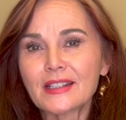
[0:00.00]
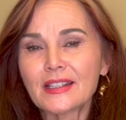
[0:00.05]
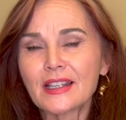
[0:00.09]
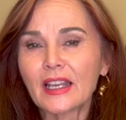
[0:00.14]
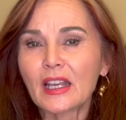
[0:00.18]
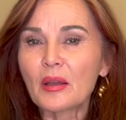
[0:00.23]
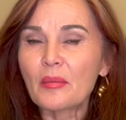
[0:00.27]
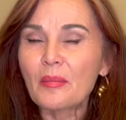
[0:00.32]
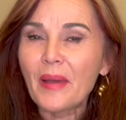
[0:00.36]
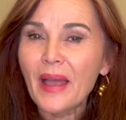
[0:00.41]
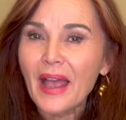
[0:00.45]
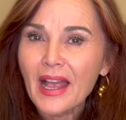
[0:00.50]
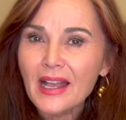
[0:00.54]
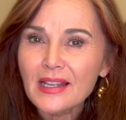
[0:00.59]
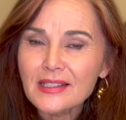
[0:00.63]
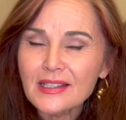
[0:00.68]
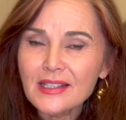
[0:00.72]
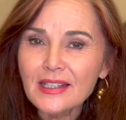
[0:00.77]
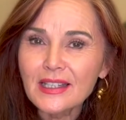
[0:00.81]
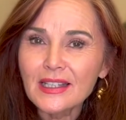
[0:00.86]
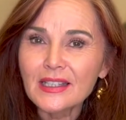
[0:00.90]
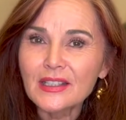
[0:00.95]
the
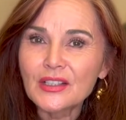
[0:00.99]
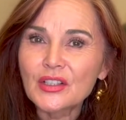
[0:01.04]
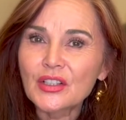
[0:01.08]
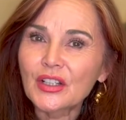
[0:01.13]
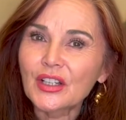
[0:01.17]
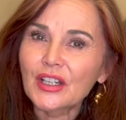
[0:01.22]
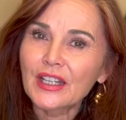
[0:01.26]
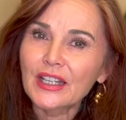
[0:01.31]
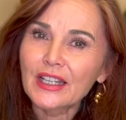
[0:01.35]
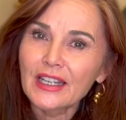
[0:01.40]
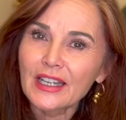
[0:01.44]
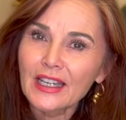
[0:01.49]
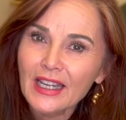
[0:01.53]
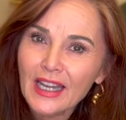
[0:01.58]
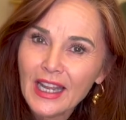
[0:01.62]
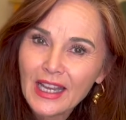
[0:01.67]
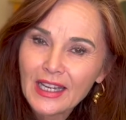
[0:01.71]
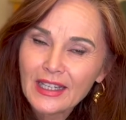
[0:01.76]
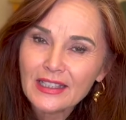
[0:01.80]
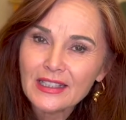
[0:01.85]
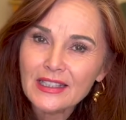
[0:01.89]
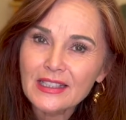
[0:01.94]
capacity to
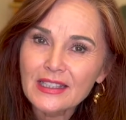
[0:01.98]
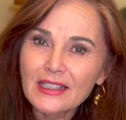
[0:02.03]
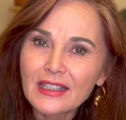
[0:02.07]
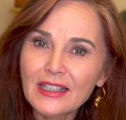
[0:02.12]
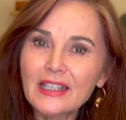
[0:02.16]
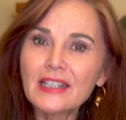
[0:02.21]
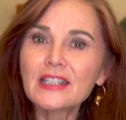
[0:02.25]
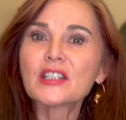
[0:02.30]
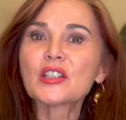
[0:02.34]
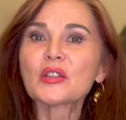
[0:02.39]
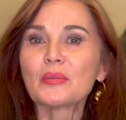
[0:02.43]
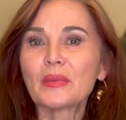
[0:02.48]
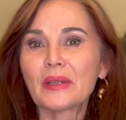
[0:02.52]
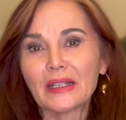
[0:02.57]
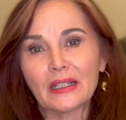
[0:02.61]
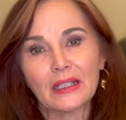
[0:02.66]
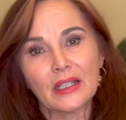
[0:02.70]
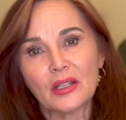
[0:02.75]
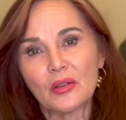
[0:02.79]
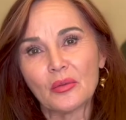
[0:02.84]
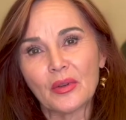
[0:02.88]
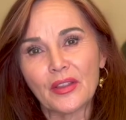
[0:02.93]
connect
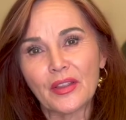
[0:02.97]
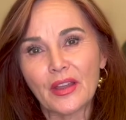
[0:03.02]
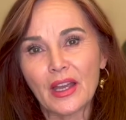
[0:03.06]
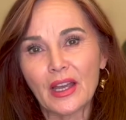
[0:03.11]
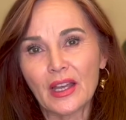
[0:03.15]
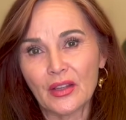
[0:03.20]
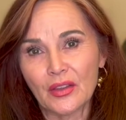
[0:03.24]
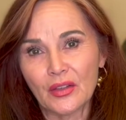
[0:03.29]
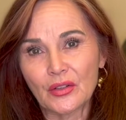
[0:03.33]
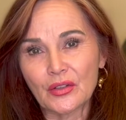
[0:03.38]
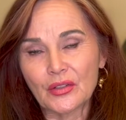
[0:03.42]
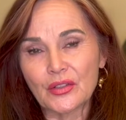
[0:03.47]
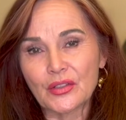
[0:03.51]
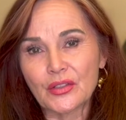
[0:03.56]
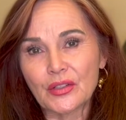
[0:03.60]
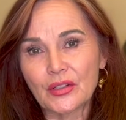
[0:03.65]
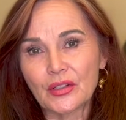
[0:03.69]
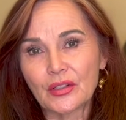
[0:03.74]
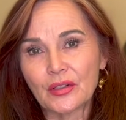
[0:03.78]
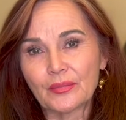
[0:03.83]
intimately with others.